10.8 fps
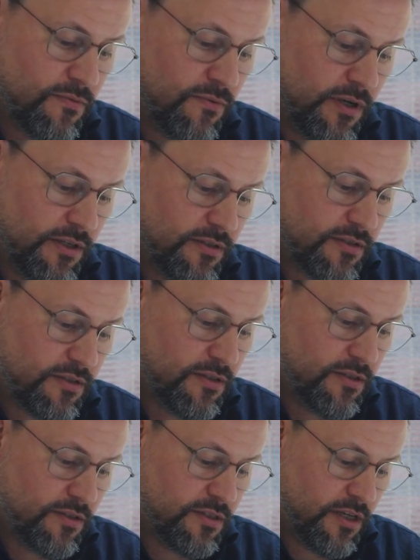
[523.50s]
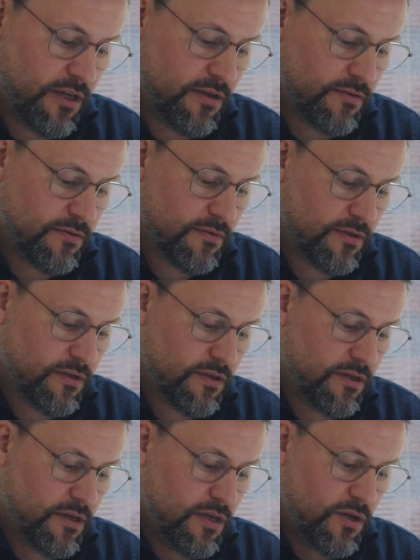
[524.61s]
Right, so
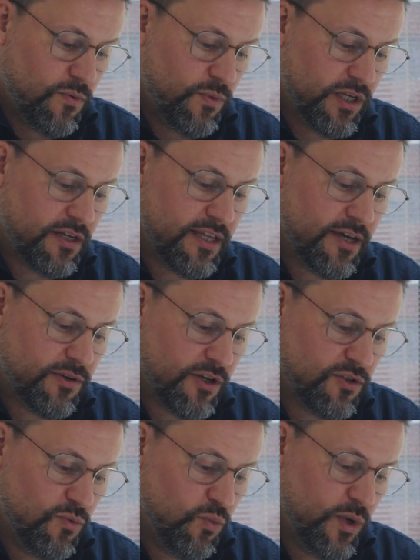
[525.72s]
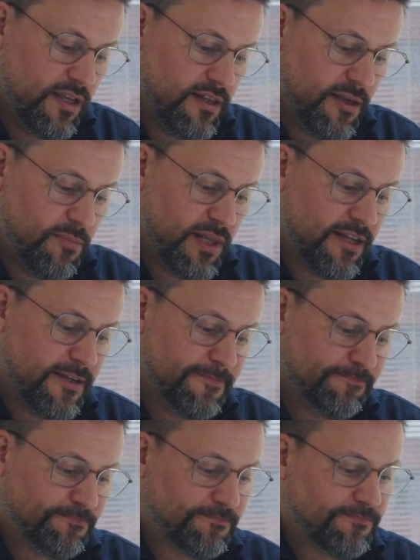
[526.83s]
we're going to now go to weekly planner.
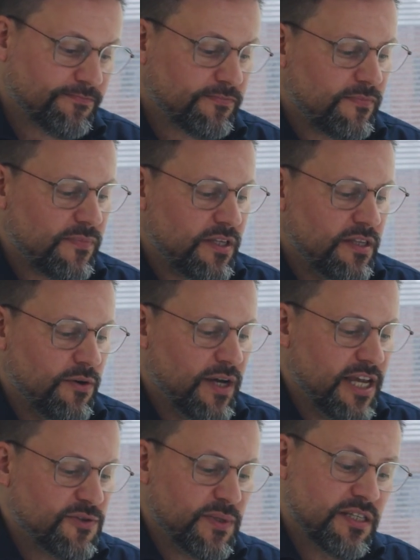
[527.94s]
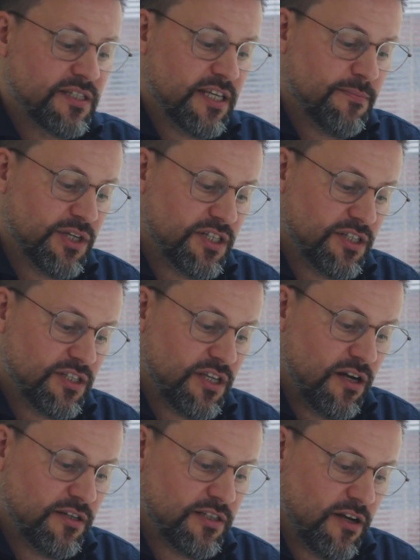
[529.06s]
Now, as we can see, my
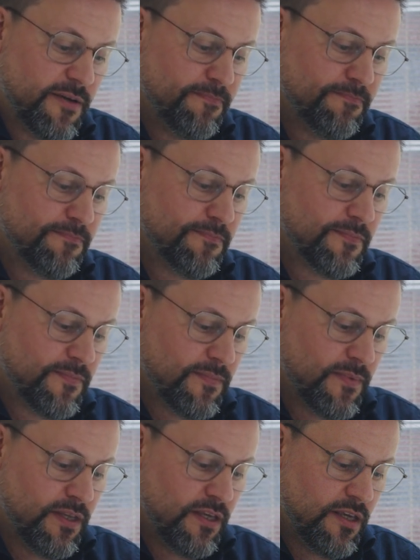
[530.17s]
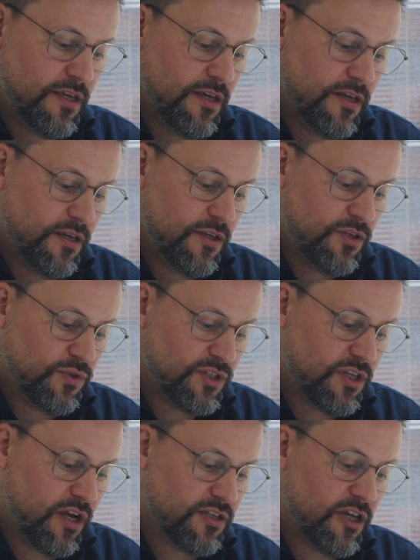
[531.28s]
start time, your
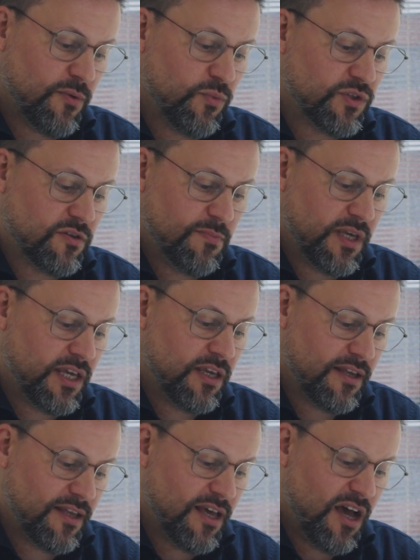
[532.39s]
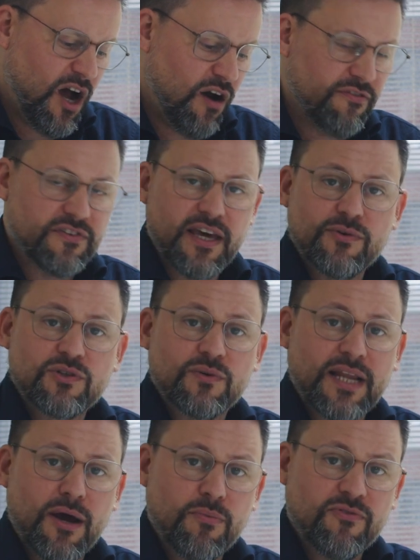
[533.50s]
start time wants to be half an hour to an
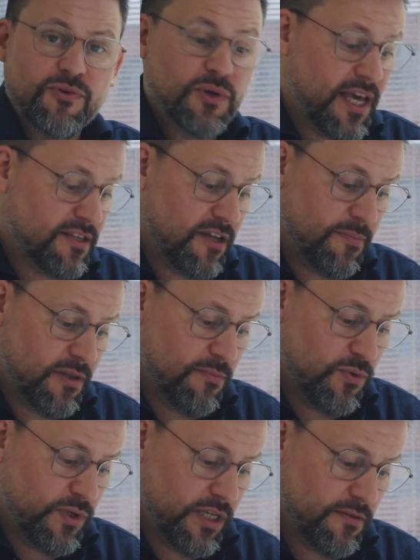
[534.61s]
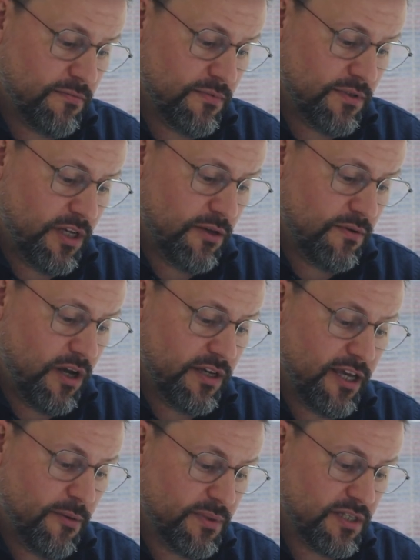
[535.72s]
hour before you get up in the morning. So I
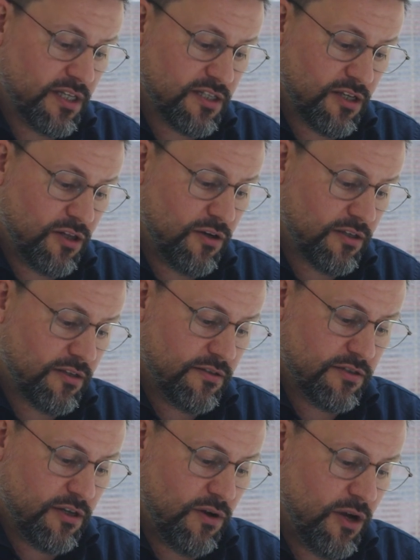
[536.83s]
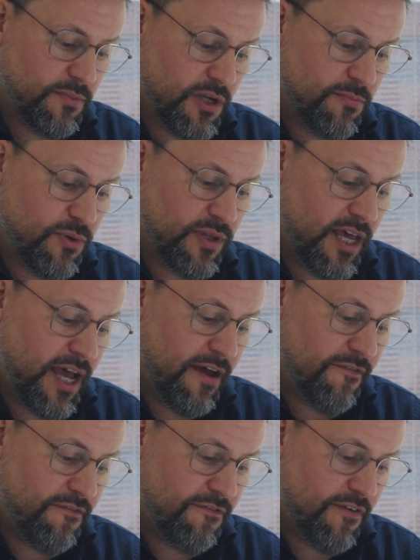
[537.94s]
get up at 6 o'clock, so I'm going to put that
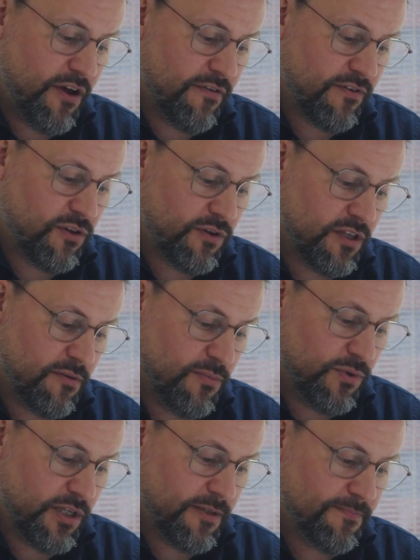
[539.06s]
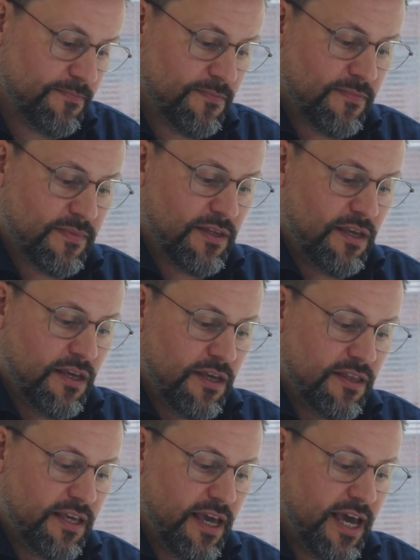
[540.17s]
at 5 o'clock in the morning.
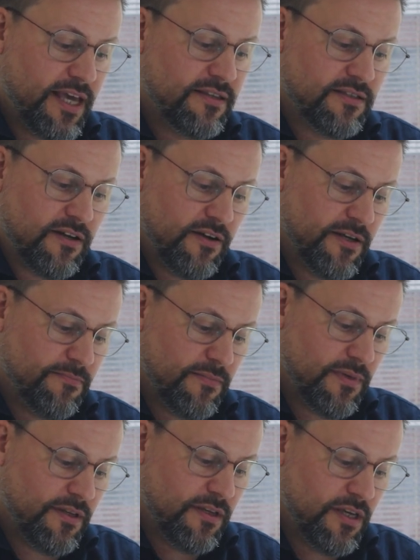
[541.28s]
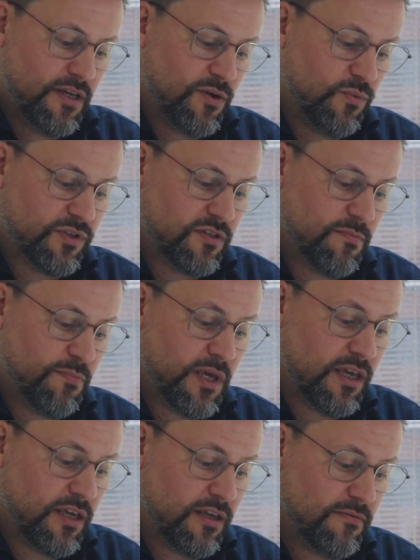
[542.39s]
The end time wants to
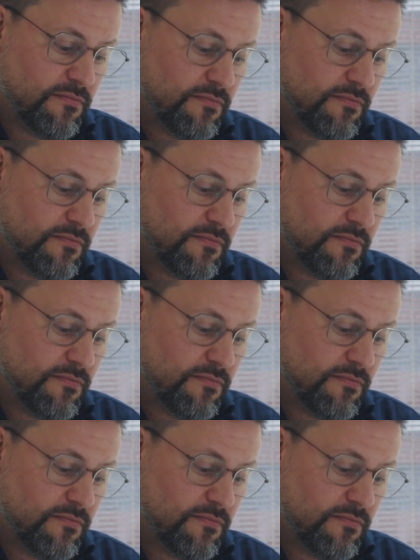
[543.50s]
be